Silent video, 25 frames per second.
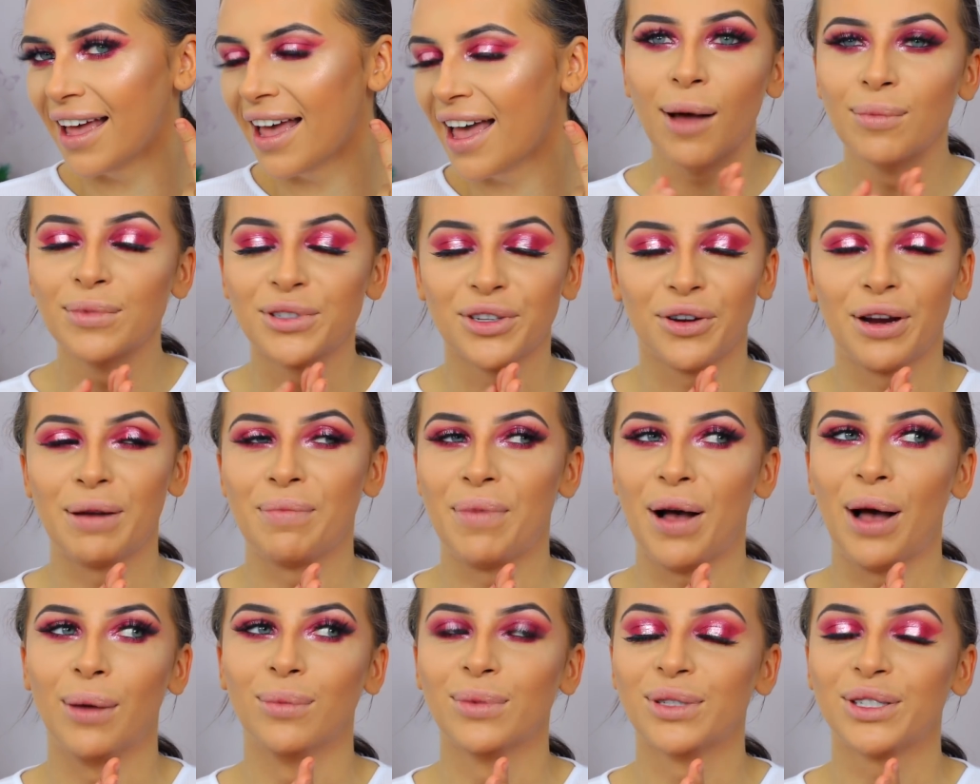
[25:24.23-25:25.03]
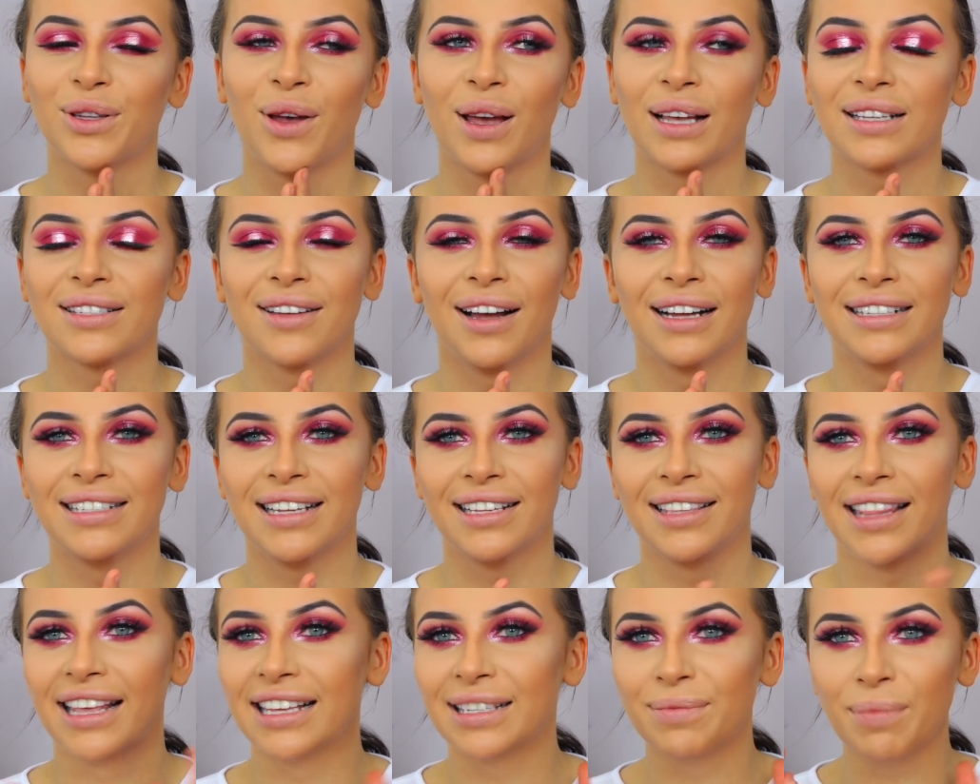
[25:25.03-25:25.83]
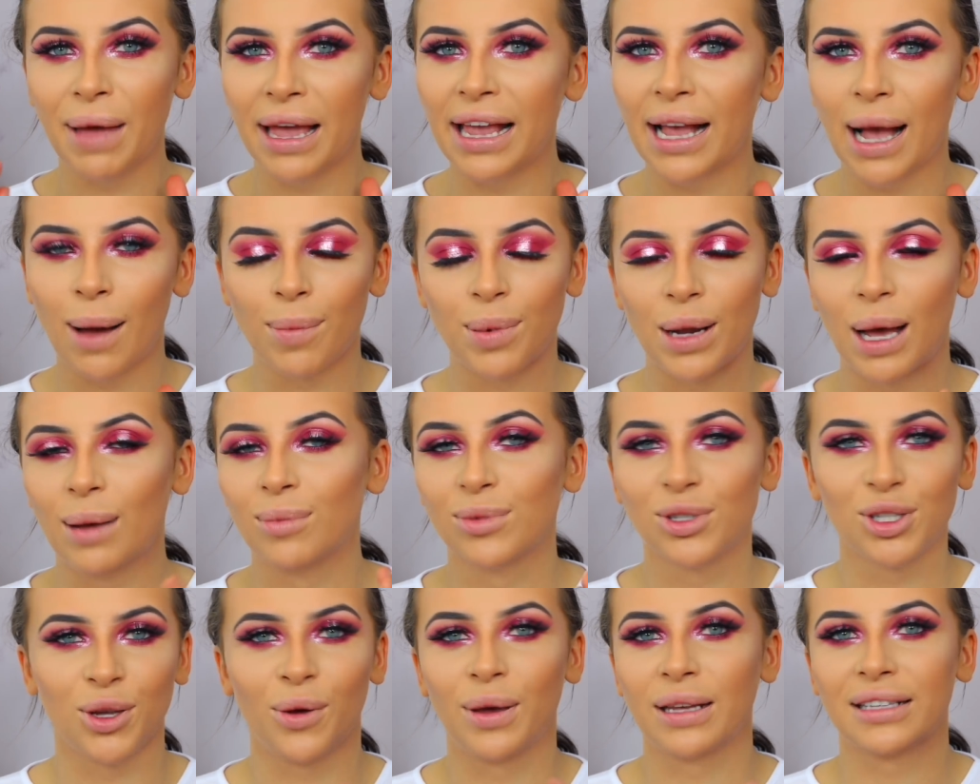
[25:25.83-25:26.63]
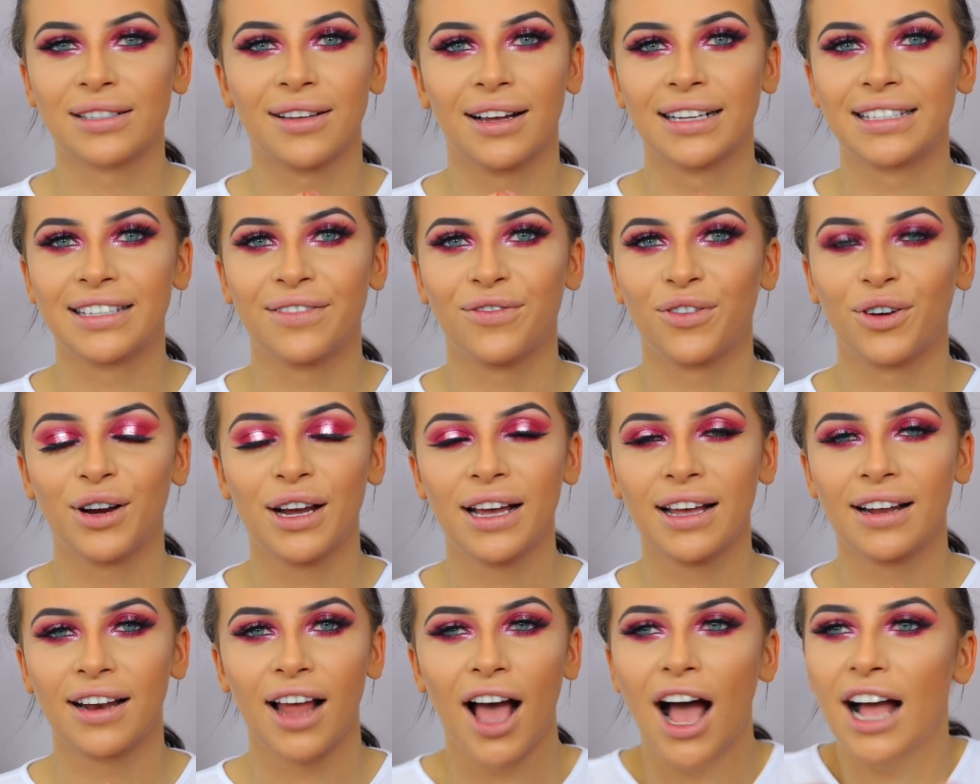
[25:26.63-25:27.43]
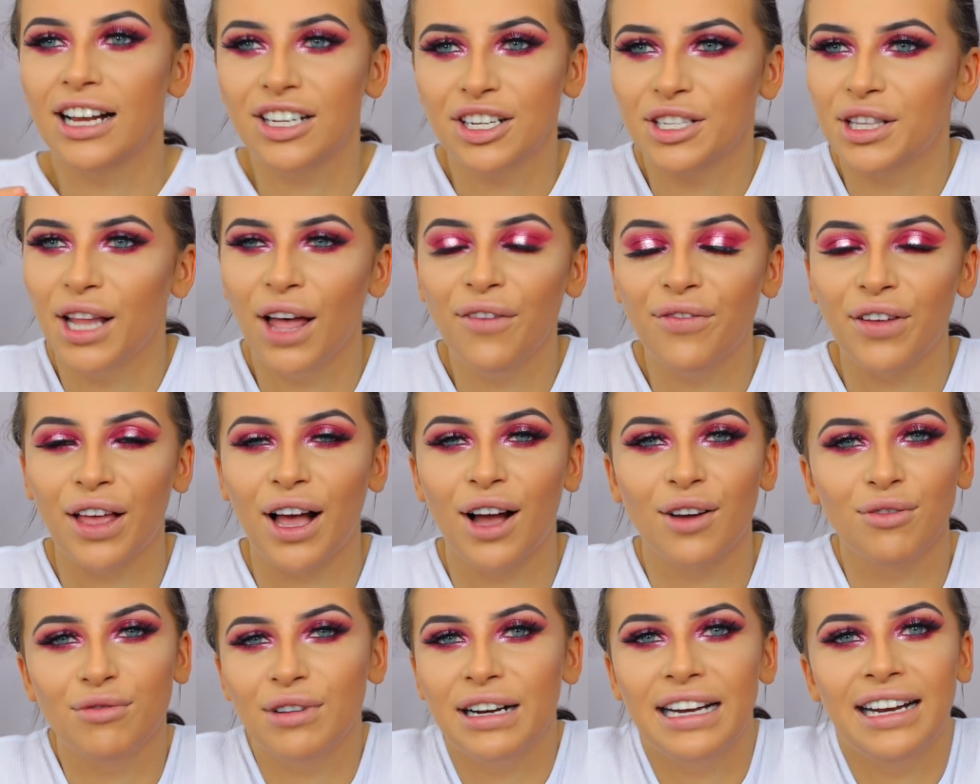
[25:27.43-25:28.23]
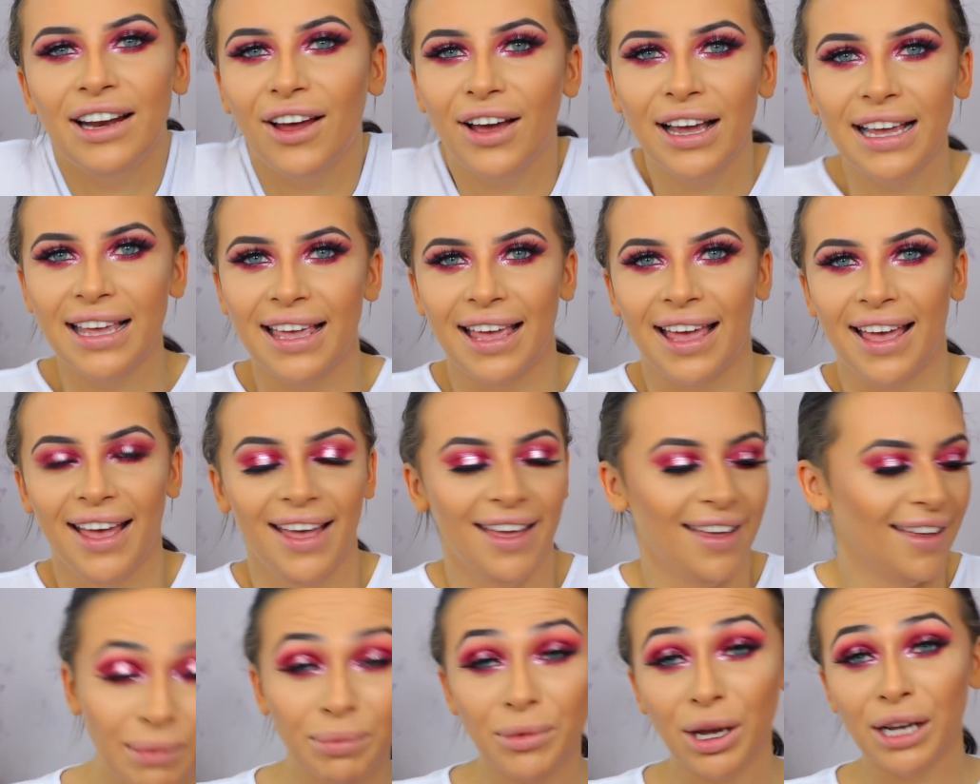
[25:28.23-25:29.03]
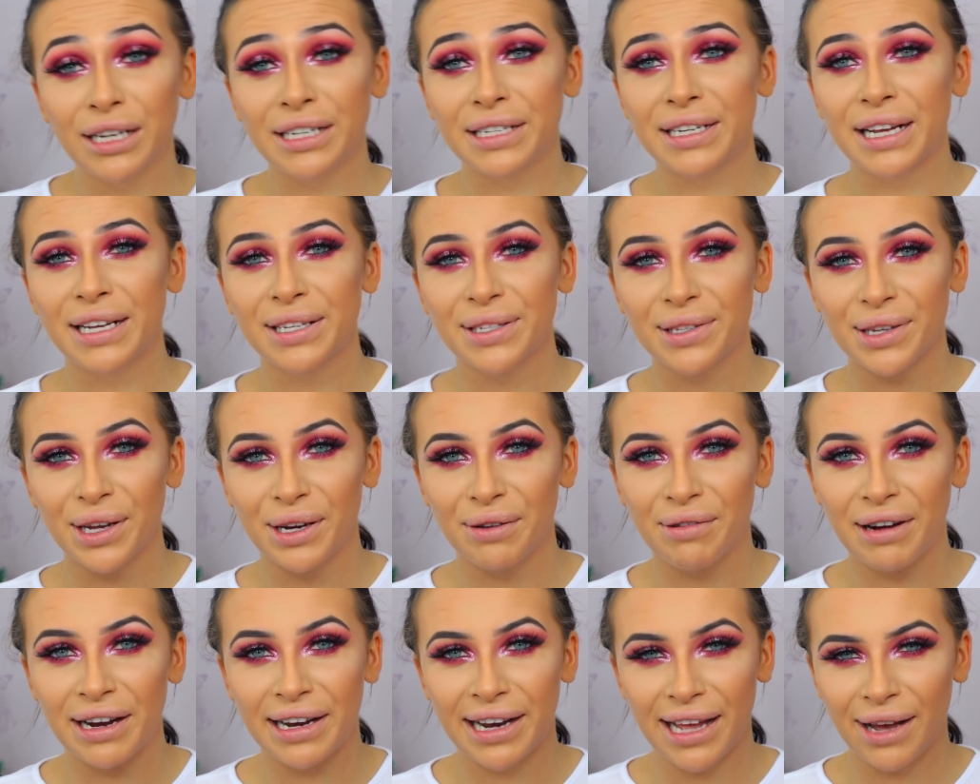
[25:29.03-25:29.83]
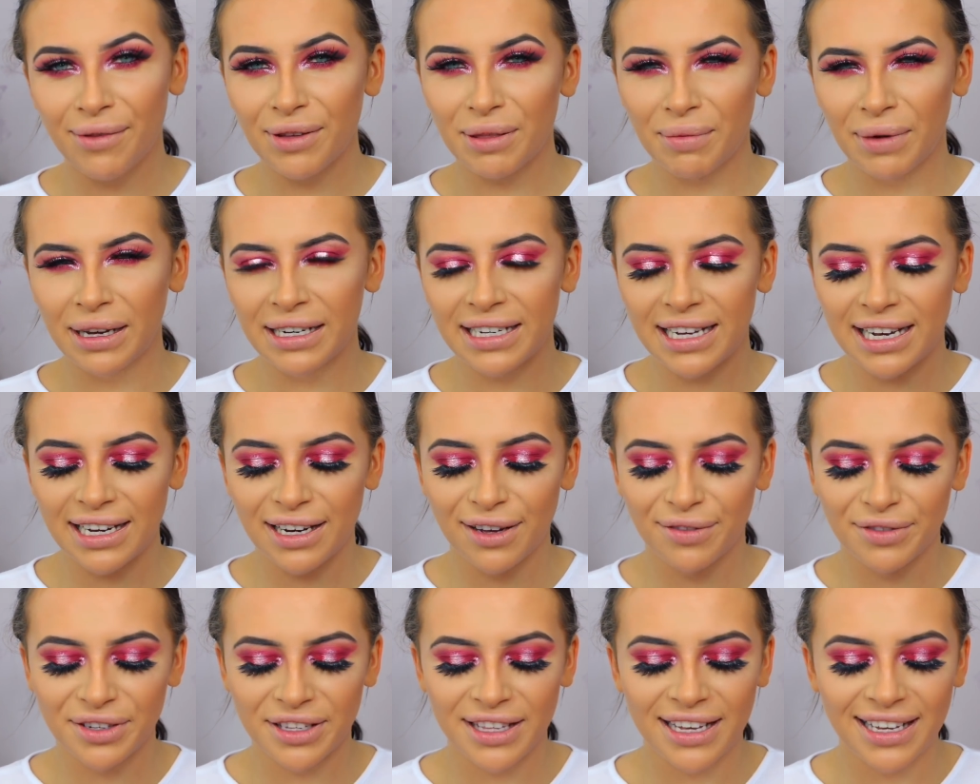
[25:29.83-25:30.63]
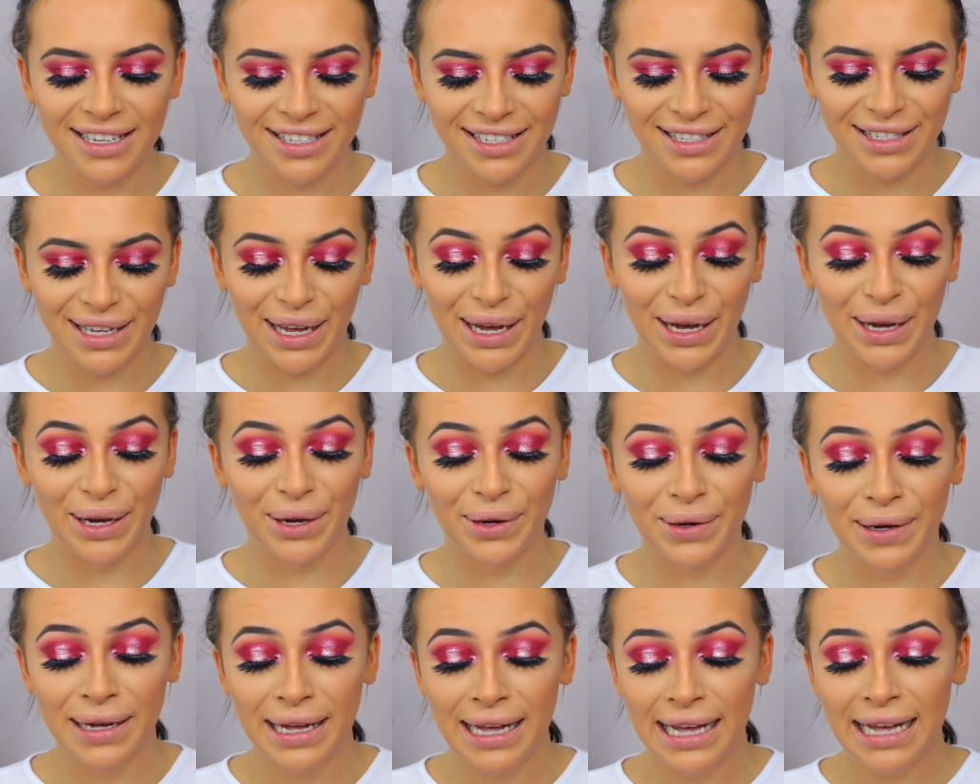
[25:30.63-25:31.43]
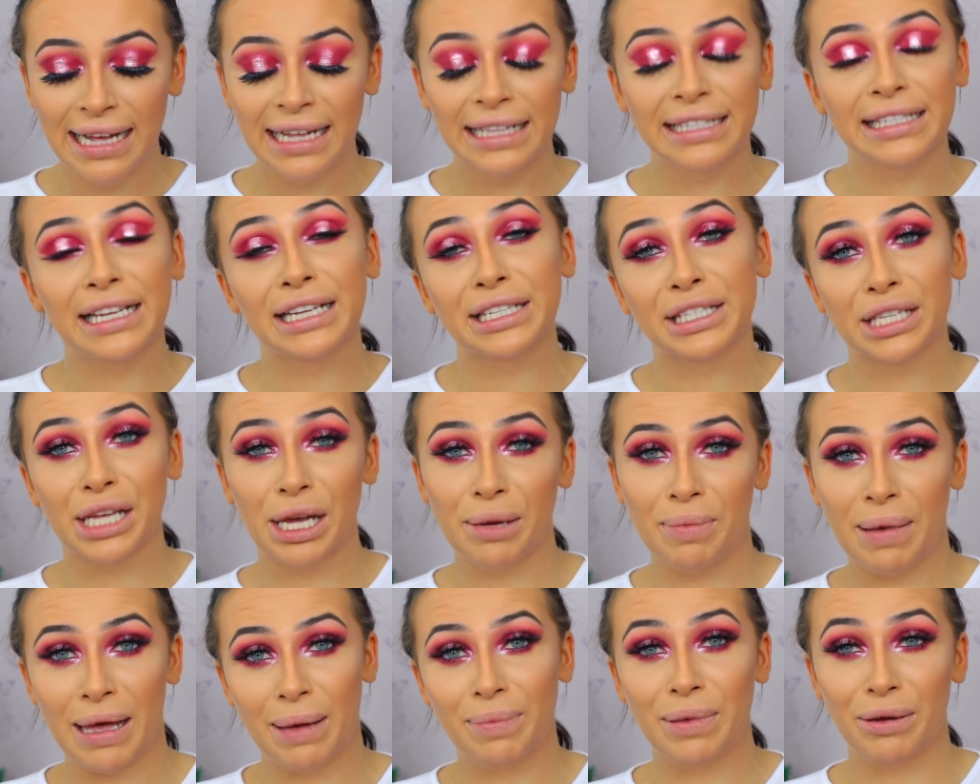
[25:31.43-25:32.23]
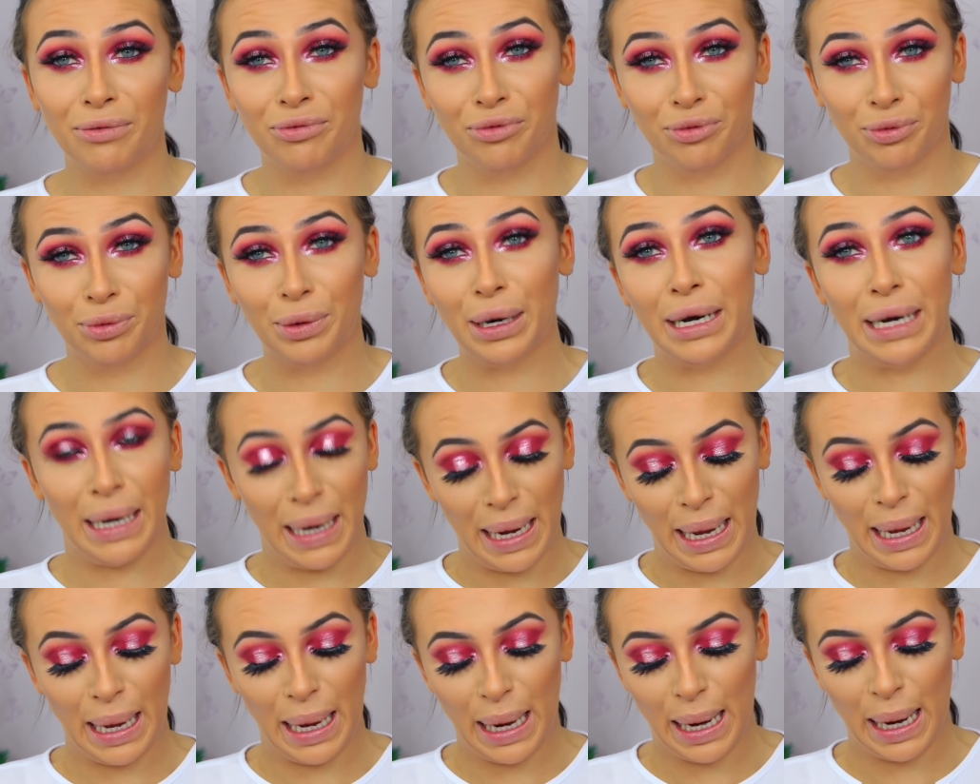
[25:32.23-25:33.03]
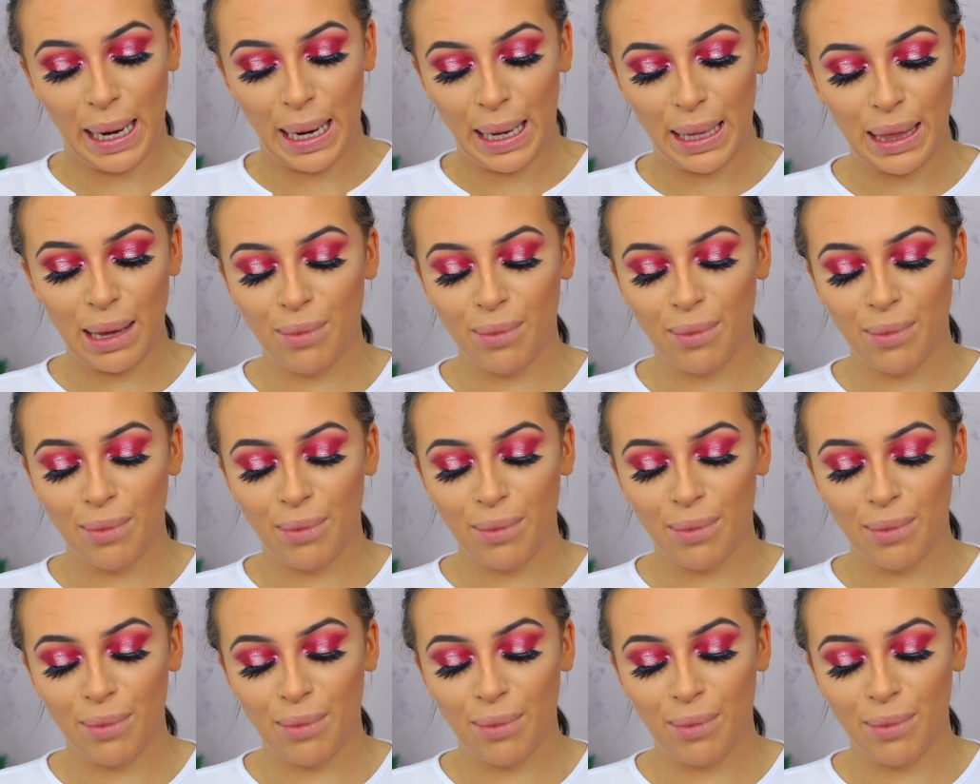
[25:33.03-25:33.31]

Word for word: I'm sorry, but I'm so excited. This makeup, like, I'm so excited for it. Like, I just love it. I really like it. I'm going to Tesco right now with my dad after this. So Tesco better be ready.